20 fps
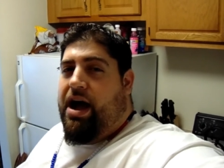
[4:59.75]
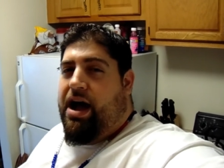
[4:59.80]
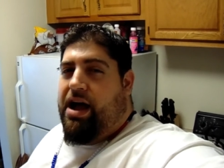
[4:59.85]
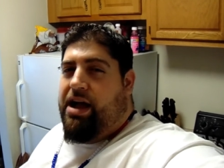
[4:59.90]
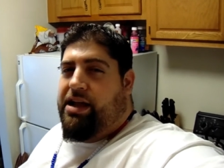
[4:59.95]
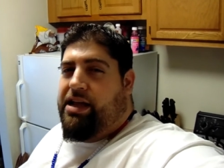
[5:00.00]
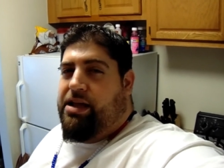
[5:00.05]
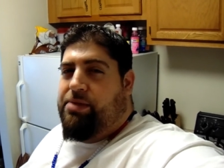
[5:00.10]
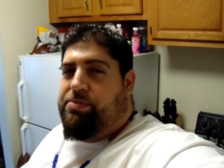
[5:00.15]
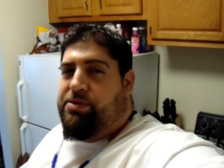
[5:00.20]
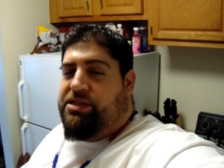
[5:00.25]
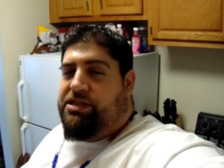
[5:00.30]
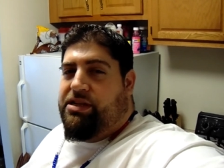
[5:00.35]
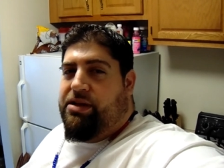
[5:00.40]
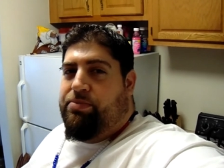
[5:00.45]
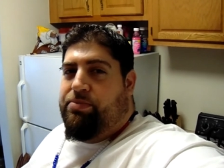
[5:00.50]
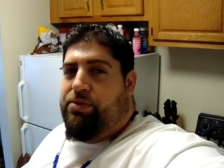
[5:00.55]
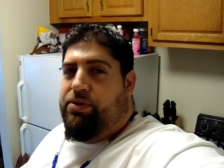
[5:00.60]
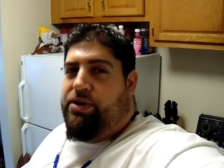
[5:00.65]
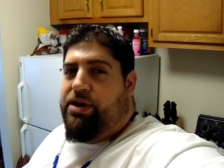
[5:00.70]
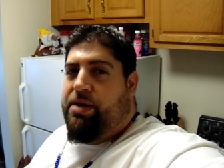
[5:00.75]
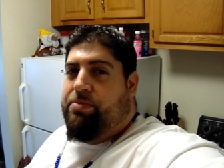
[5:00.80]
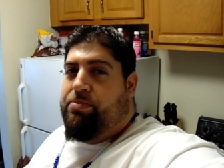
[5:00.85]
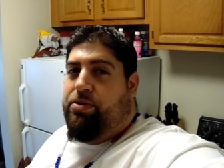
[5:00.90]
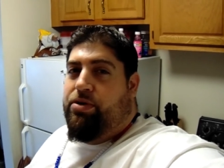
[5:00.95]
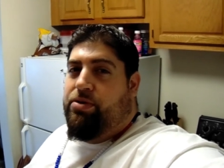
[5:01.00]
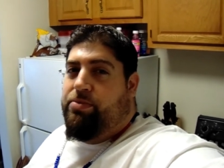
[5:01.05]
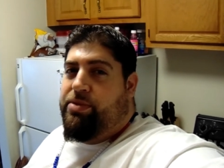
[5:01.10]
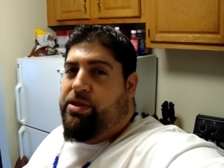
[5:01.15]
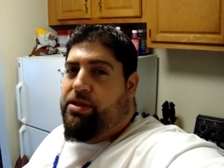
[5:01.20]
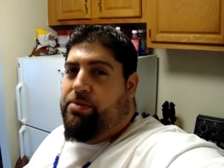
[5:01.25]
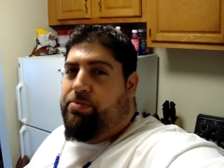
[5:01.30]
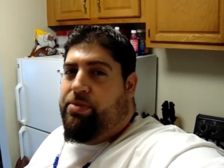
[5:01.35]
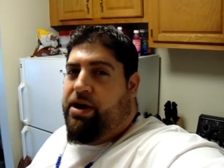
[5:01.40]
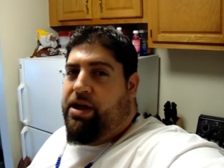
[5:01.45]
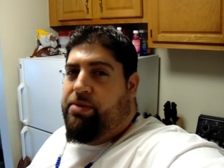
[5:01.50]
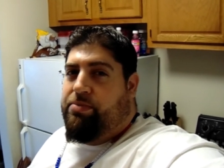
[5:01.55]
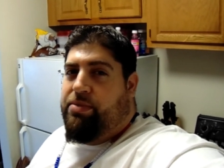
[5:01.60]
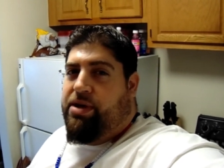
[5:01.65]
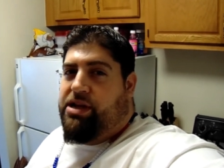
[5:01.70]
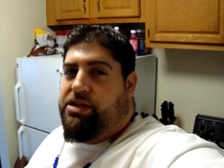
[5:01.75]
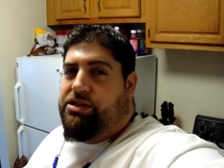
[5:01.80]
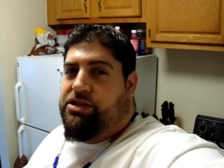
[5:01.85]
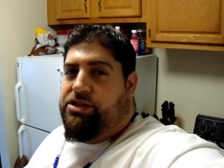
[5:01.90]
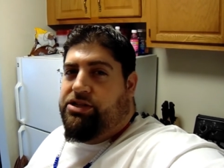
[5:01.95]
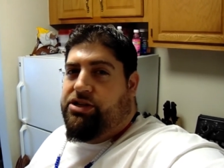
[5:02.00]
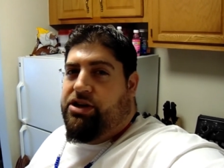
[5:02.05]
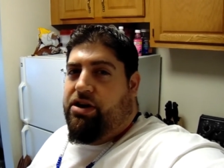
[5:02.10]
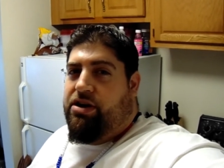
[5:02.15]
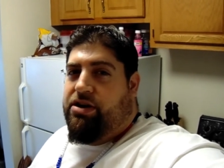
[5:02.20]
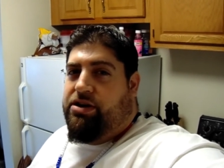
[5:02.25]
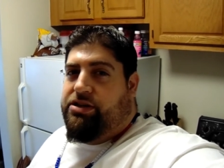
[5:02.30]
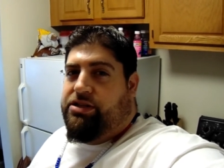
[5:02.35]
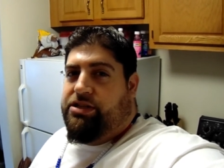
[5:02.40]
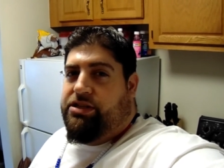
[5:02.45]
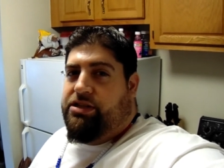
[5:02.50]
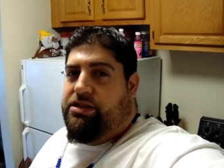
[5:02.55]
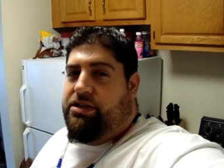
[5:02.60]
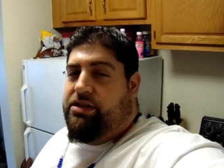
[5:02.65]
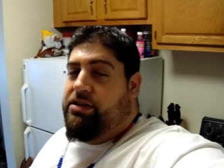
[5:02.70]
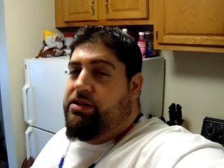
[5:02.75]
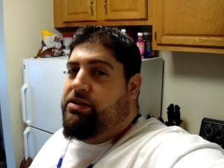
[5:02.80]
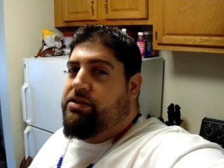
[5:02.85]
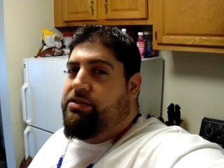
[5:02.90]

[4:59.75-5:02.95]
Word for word: I keep it simple and I put them in the pint mason jars.